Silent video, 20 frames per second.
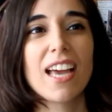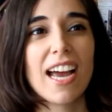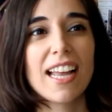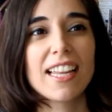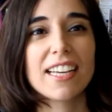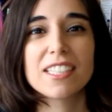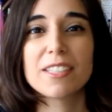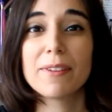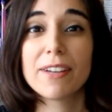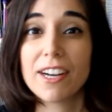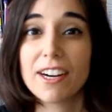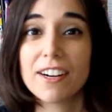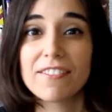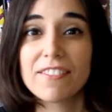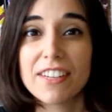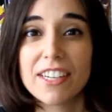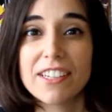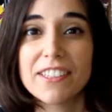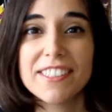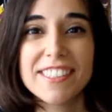like to make art
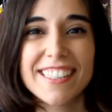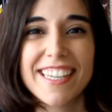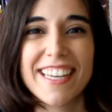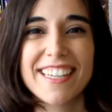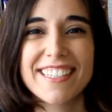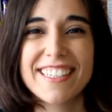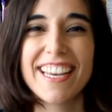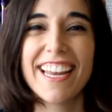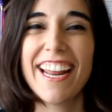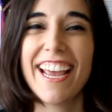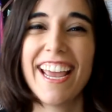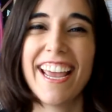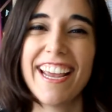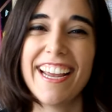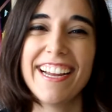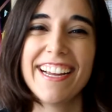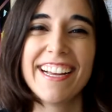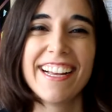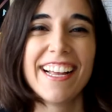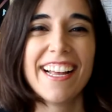videos, and
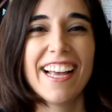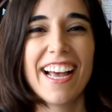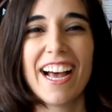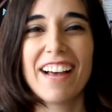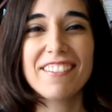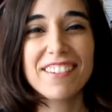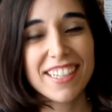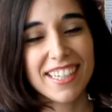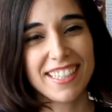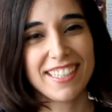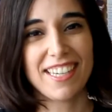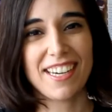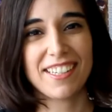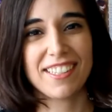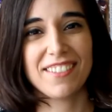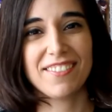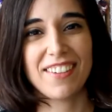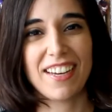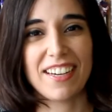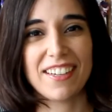today I'm going to
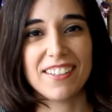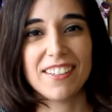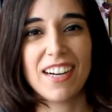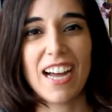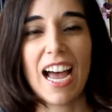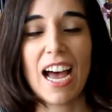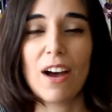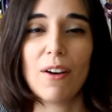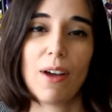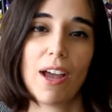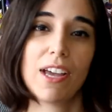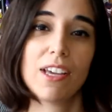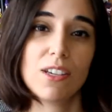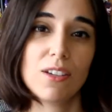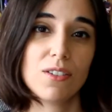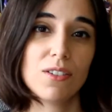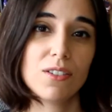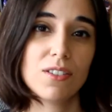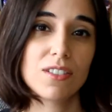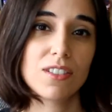talk about how I
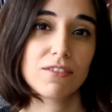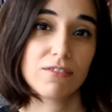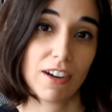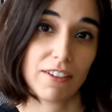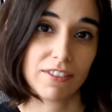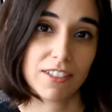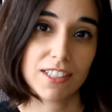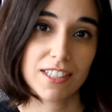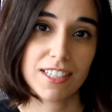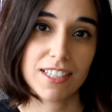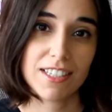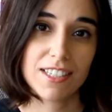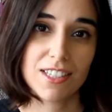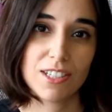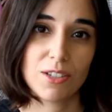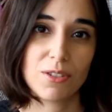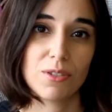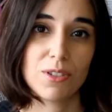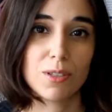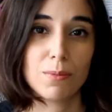use references
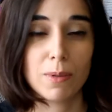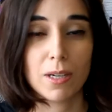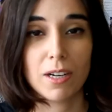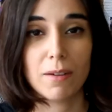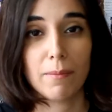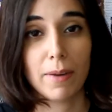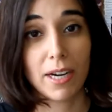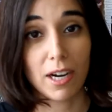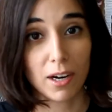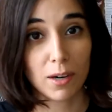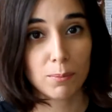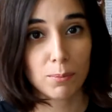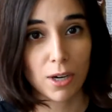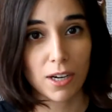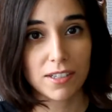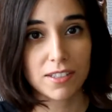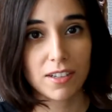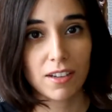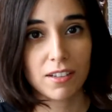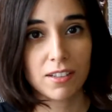to speed up my art
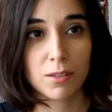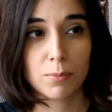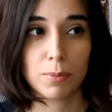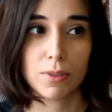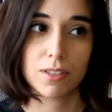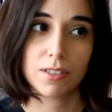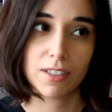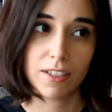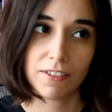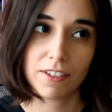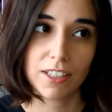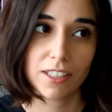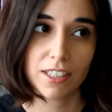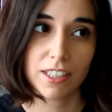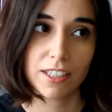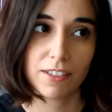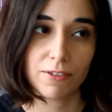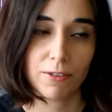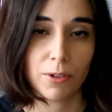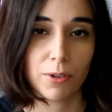process,
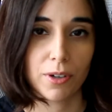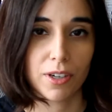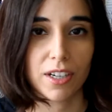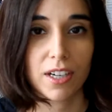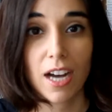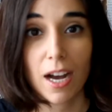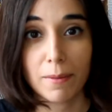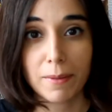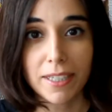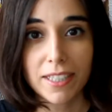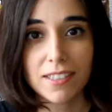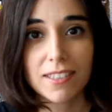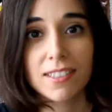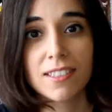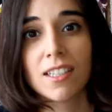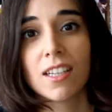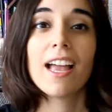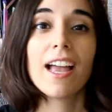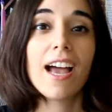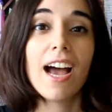specifically for comics.
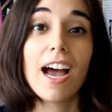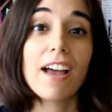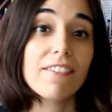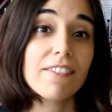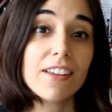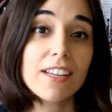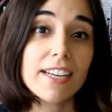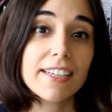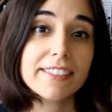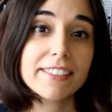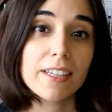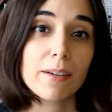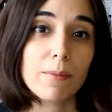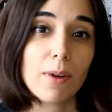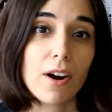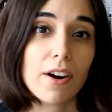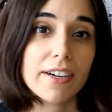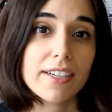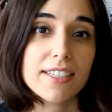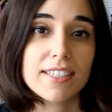I feel like some
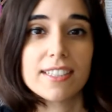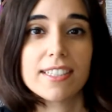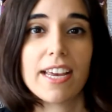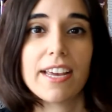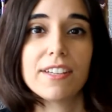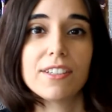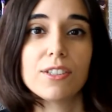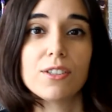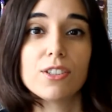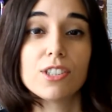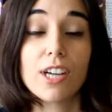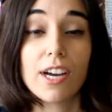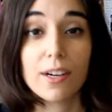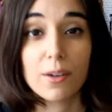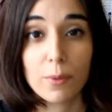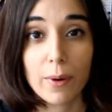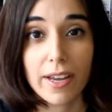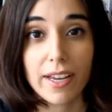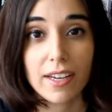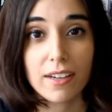artists tend to shy
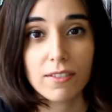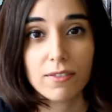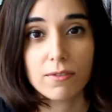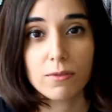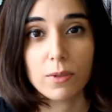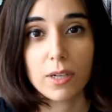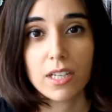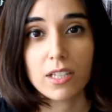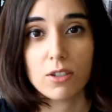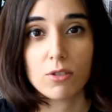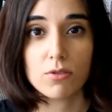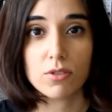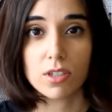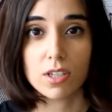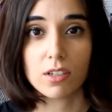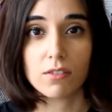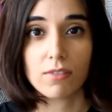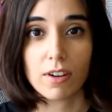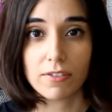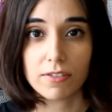away when
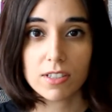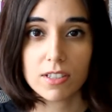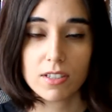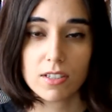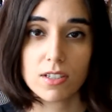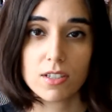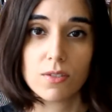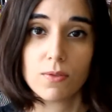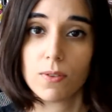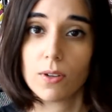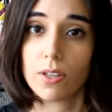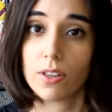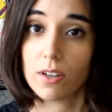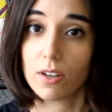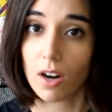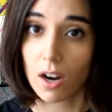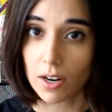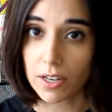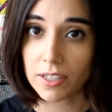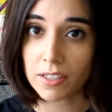using references for
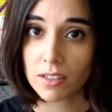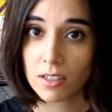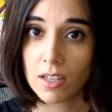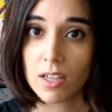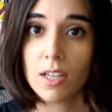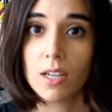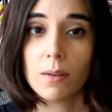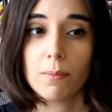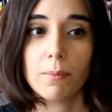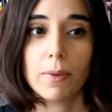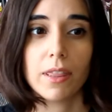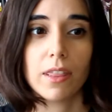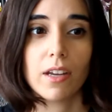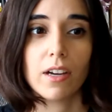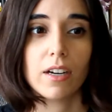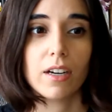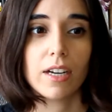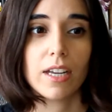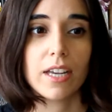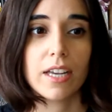their art, but
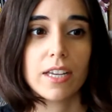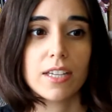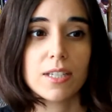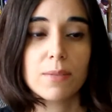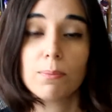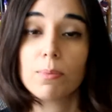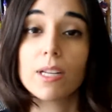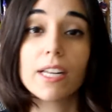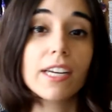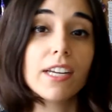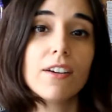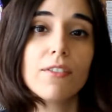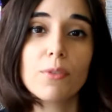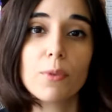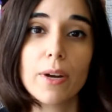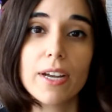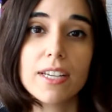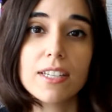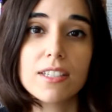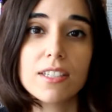there is plenty of
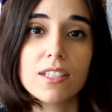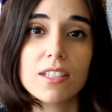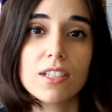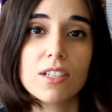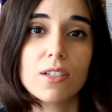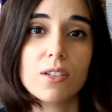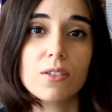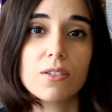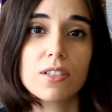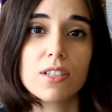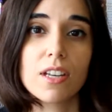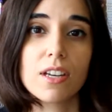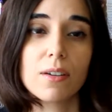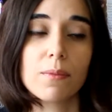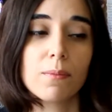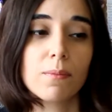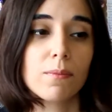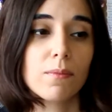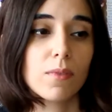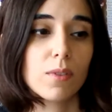ways to use
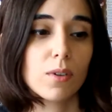them